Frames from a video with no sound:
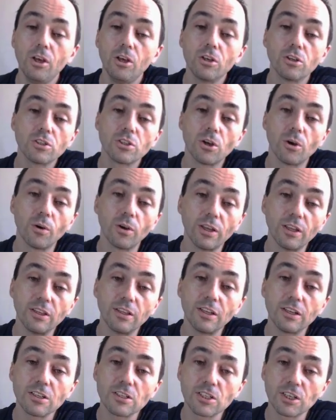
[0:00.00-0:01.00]
So in
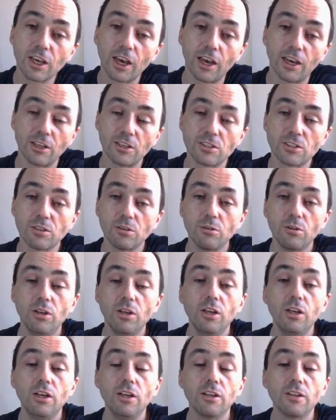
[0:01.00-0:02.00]
this case,
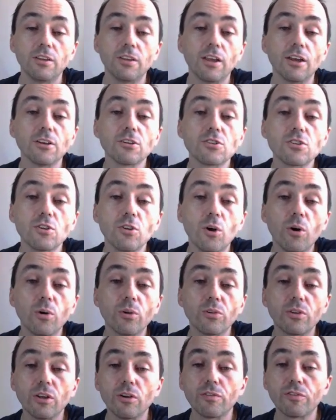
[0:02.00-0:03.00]
there's no
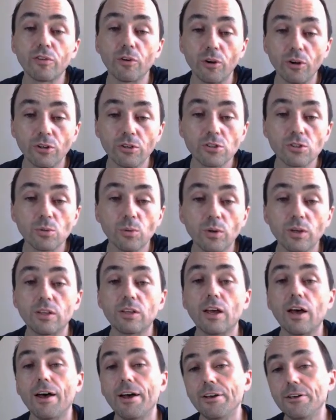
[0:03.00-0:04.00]
difference with
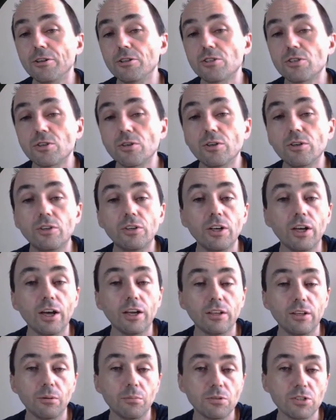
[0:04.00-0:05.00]
high utility
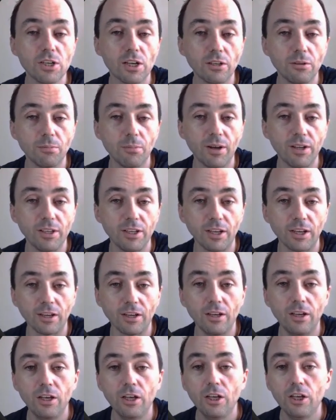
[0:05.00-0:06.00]
item set mining.
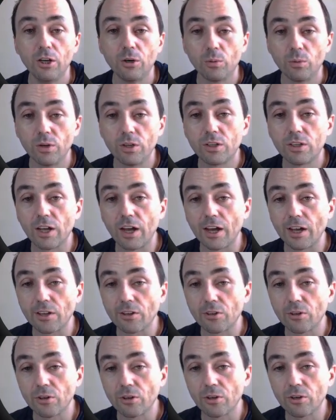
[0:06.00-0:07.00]
We
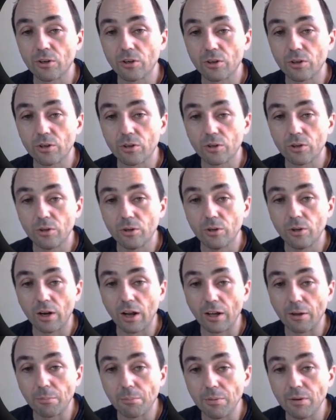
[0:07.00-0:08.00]
take the
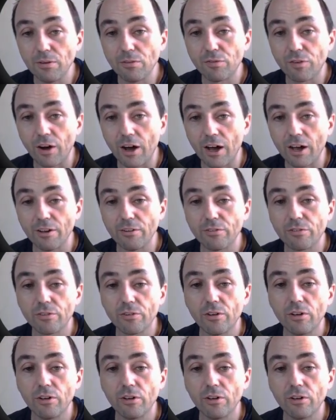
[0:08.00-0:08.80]
like B5